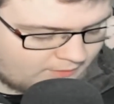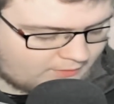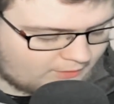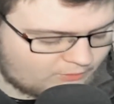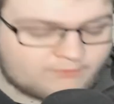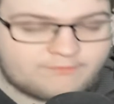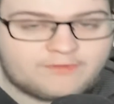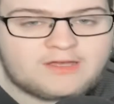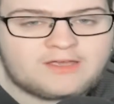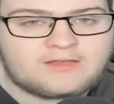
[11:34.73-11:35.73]
it'll
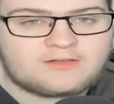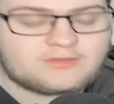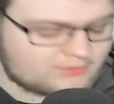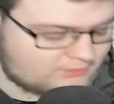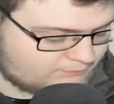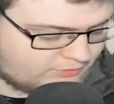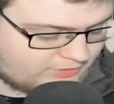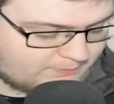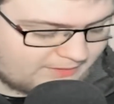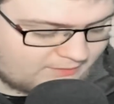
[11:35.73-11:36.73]
convert it into
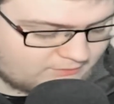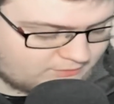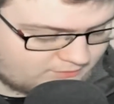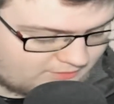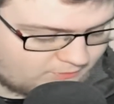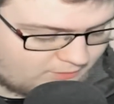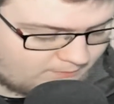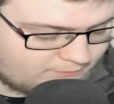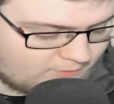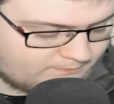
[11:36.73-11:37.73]
British pounds because that's where
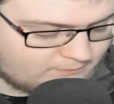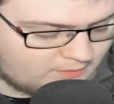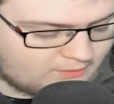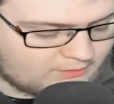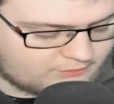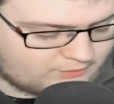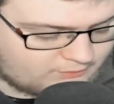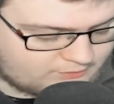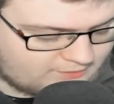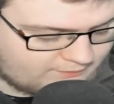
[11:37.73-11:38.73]
I'm from.
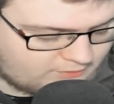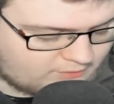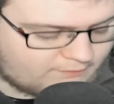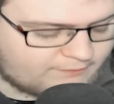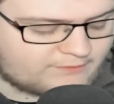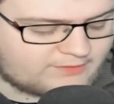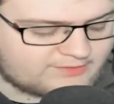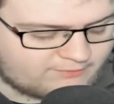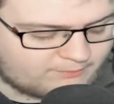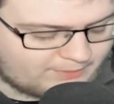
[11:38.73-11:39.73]
So
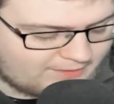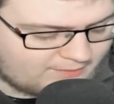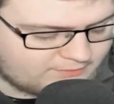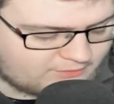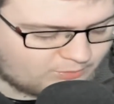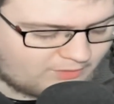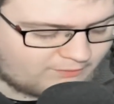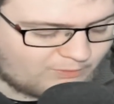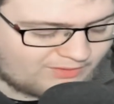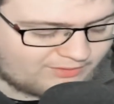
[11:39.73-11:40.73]
£757 is
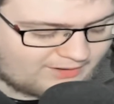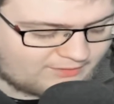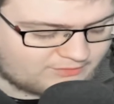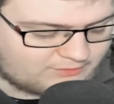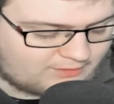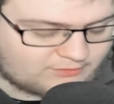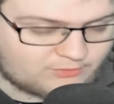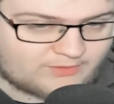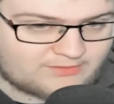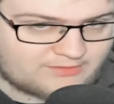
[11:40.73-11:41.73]
worth
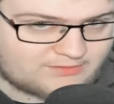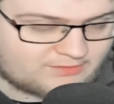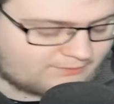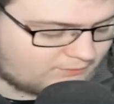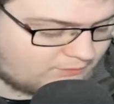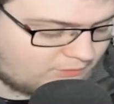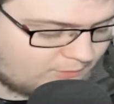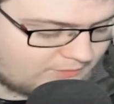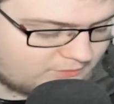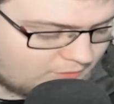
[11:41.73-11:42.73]

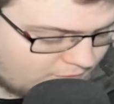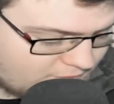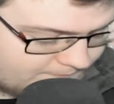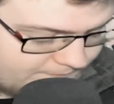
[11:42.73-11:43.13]
$1,027.